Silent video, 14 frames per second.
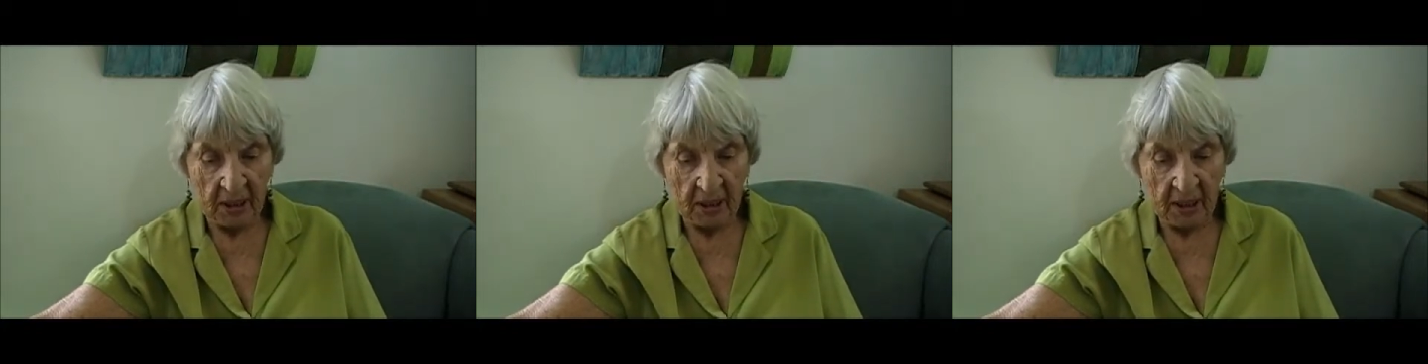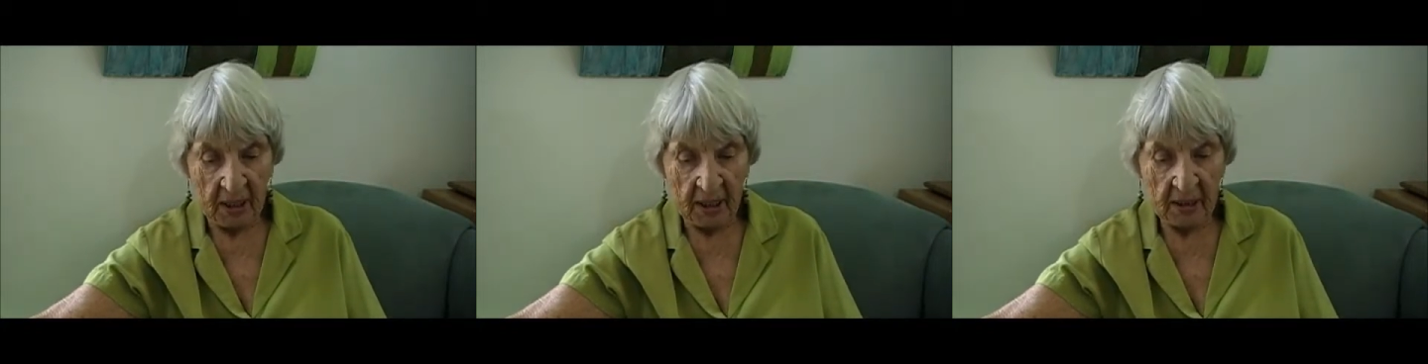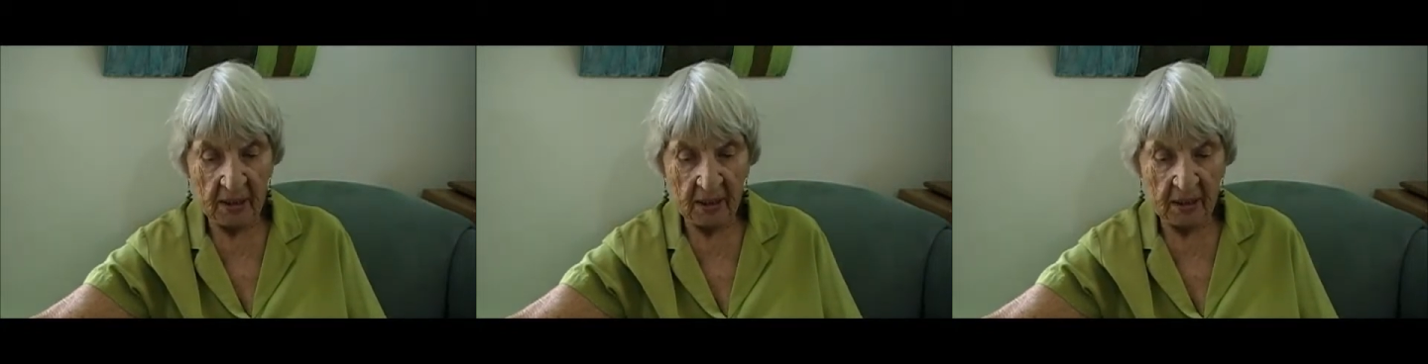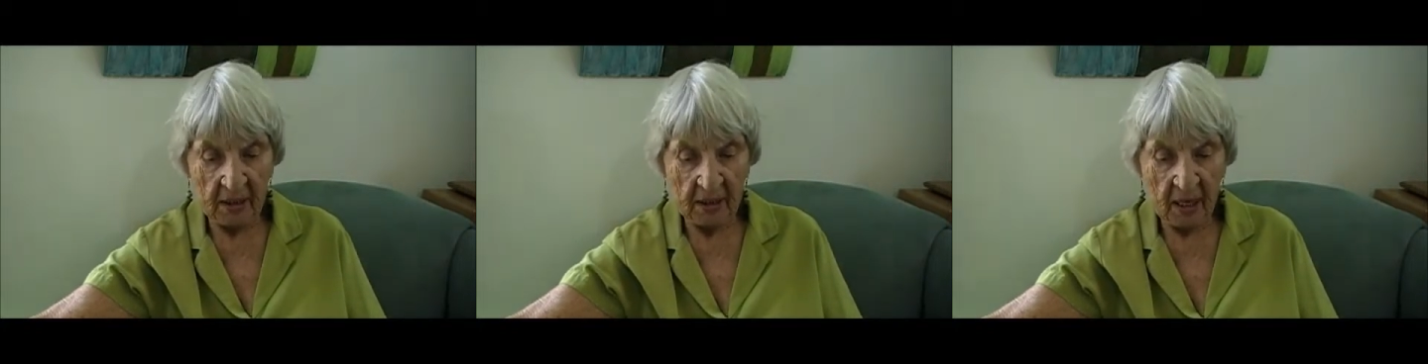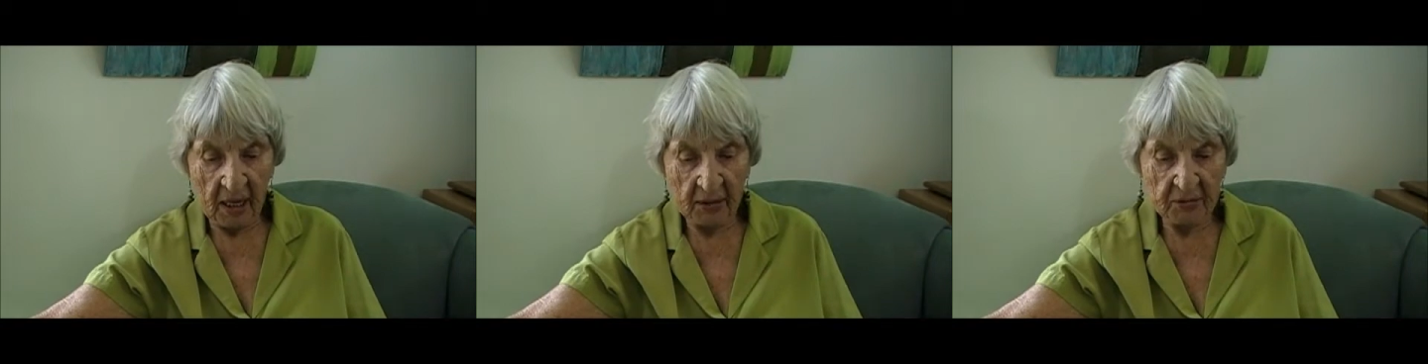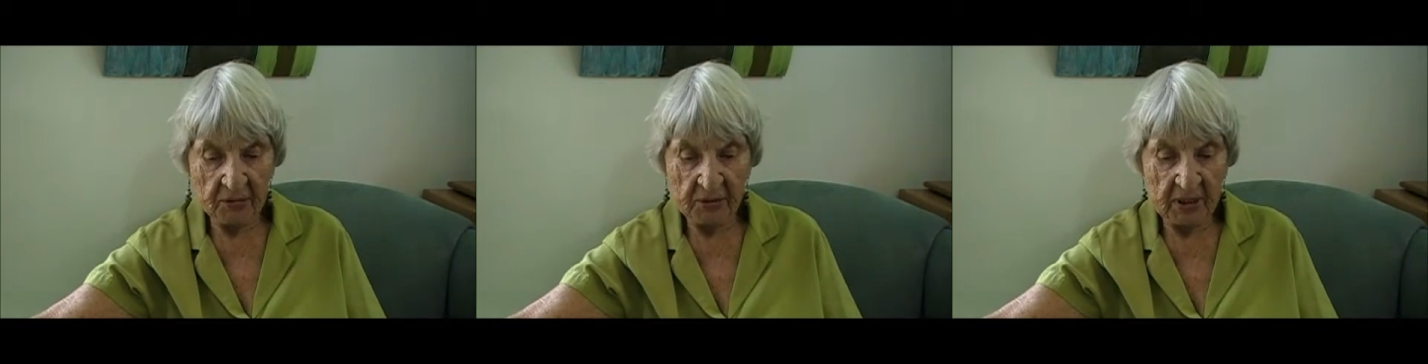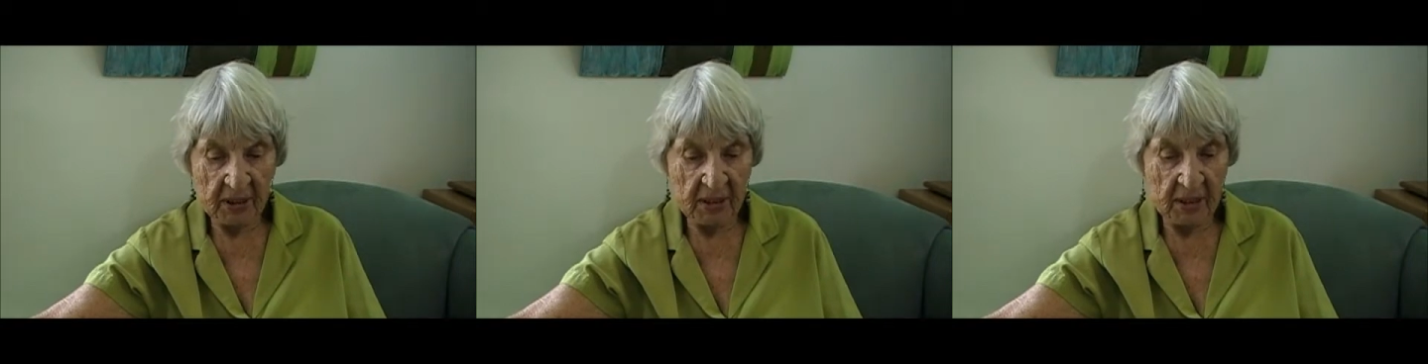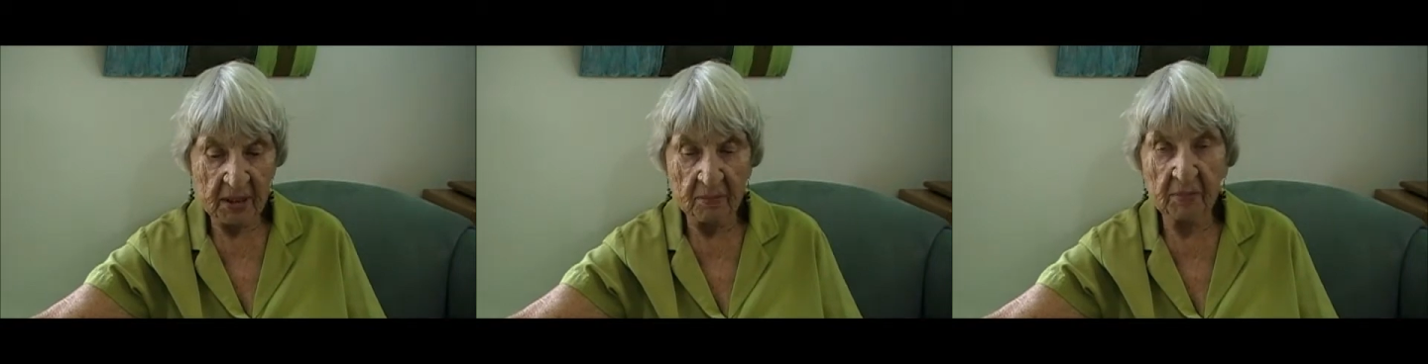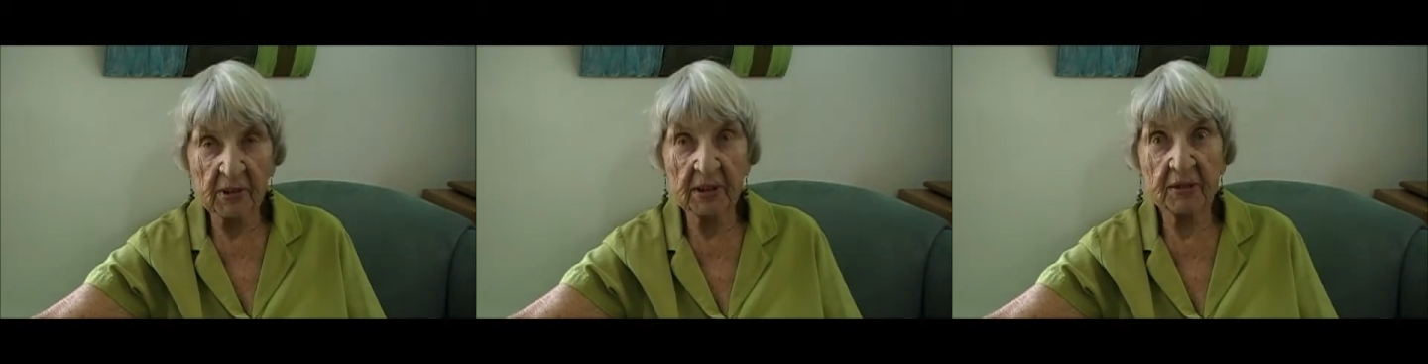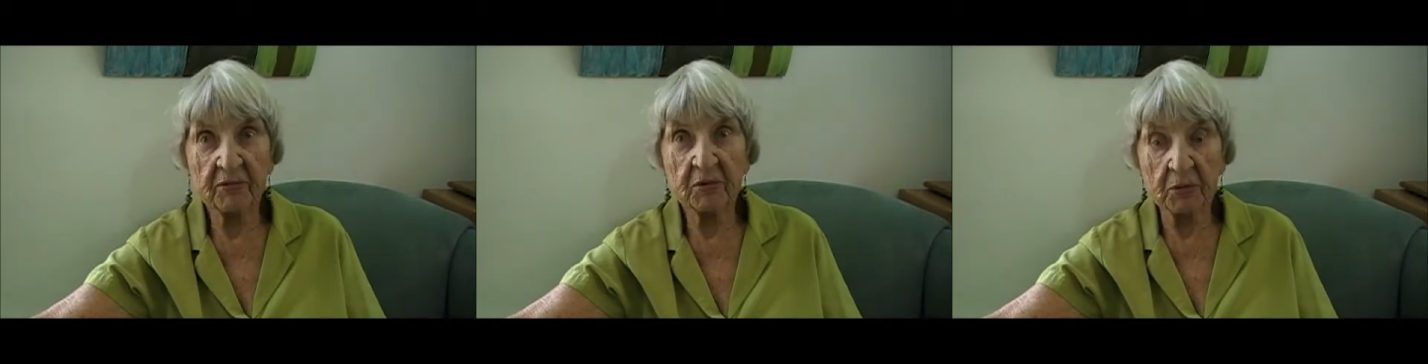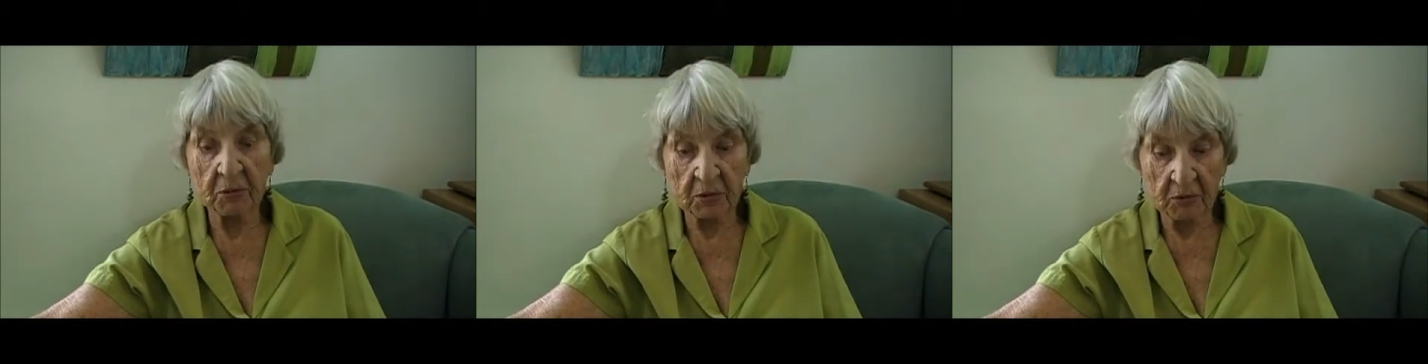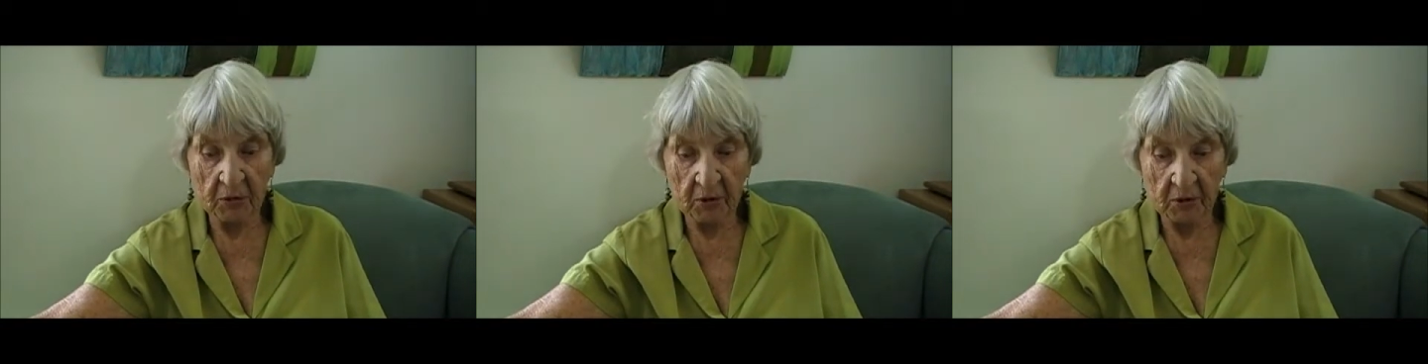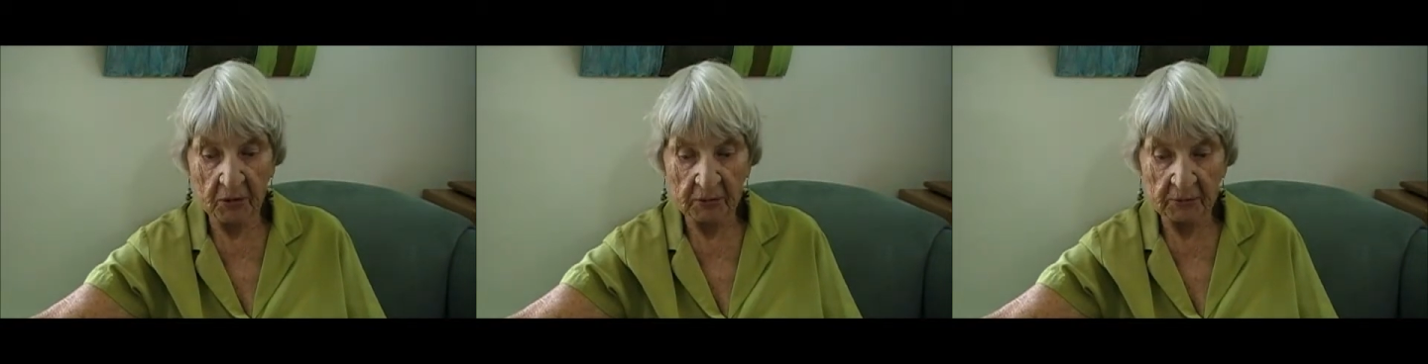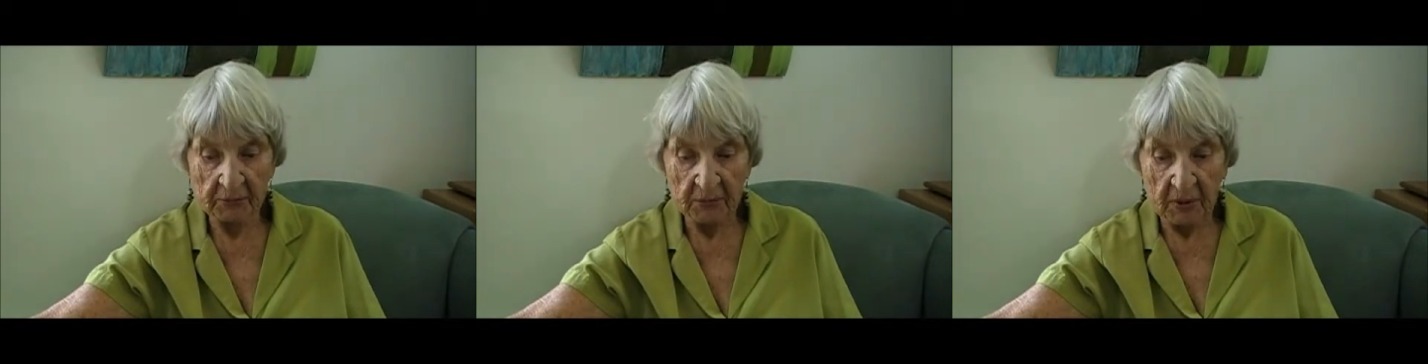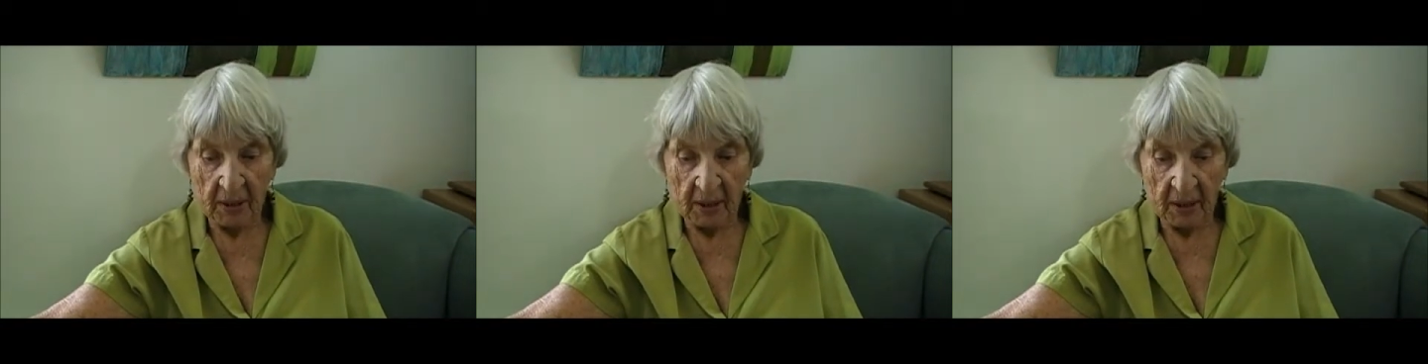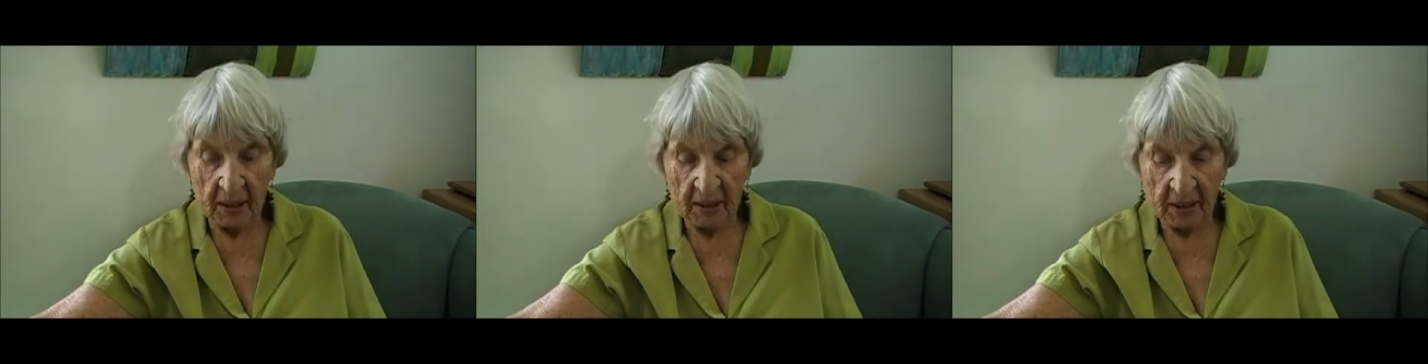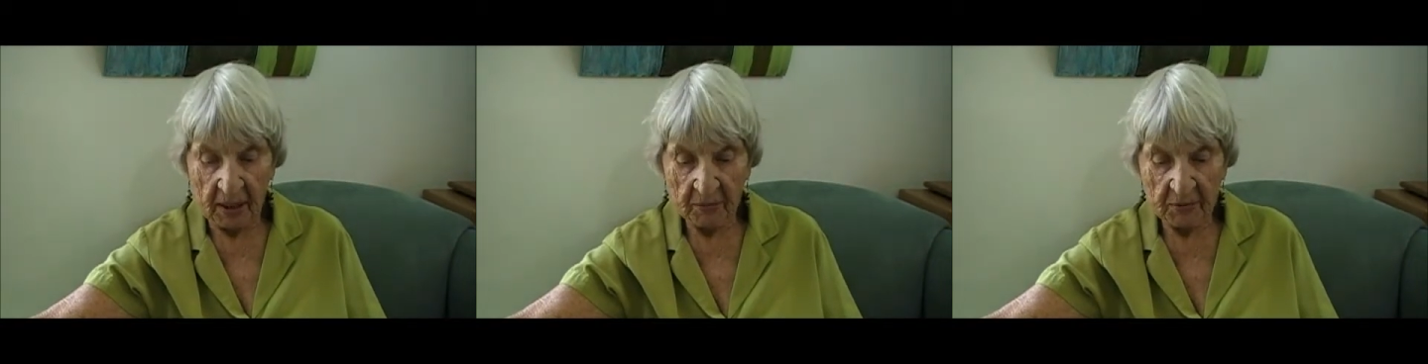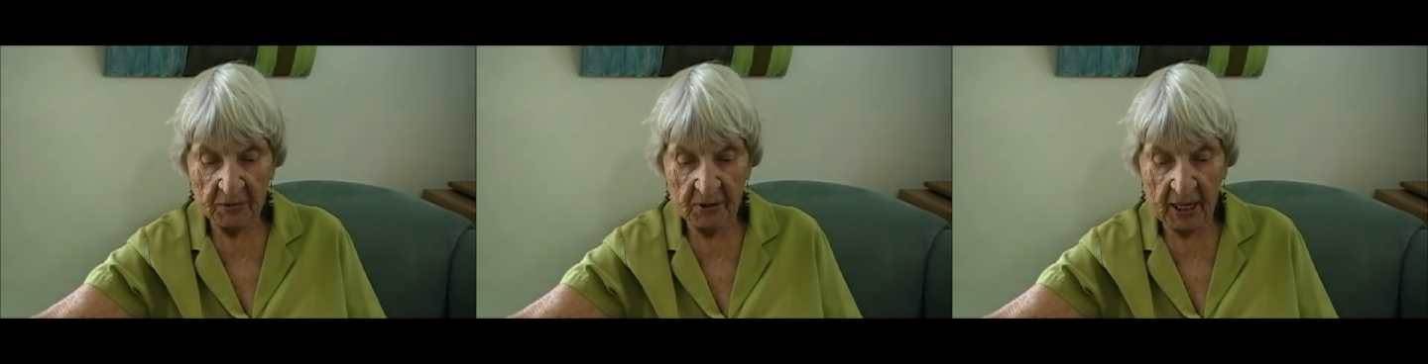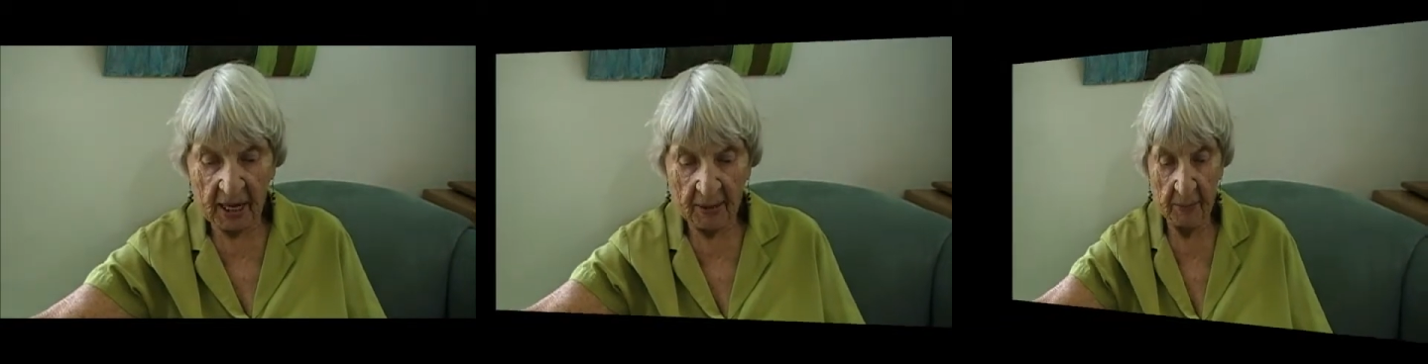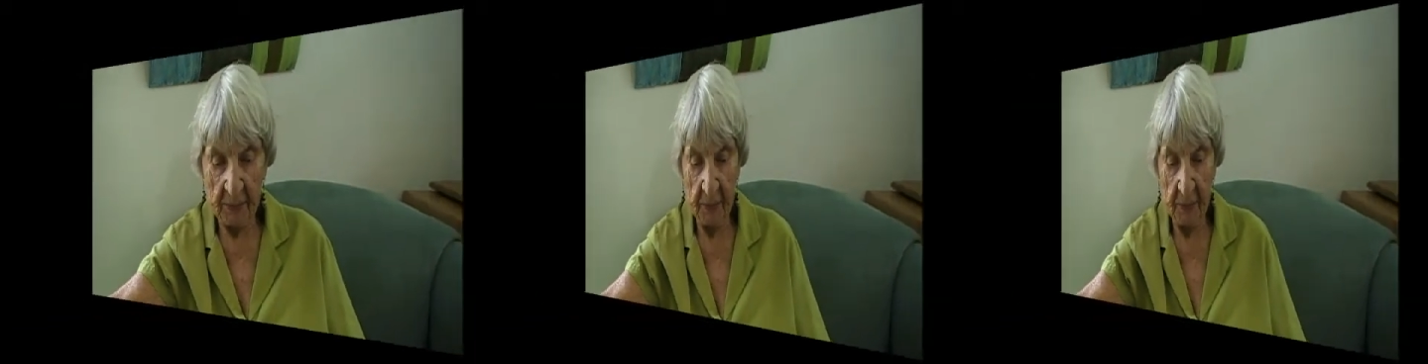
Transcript: and the doctor said he didn't believe she was hurt, and that was that.